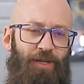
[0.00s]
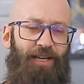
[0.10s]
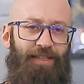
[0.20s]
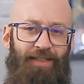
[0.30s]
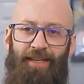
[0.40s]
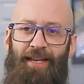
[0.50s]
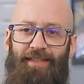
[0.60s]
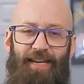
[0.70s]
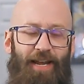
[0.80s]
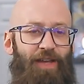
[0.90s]
but I
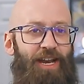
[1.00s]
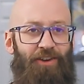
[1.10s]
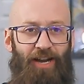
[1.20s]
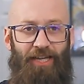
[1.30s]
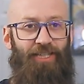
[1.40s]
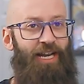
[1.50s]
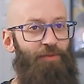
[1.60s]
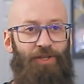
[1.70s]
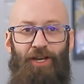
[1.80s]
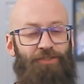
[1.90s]
didn't have that interaction I
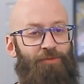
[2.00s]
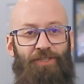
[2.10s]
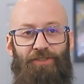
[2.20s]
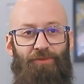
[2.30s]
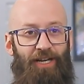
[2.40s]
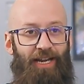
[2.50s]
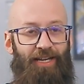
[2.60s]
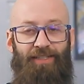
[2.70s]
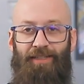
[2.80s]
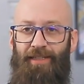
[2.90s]
had with customers where I
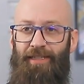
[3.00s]
got to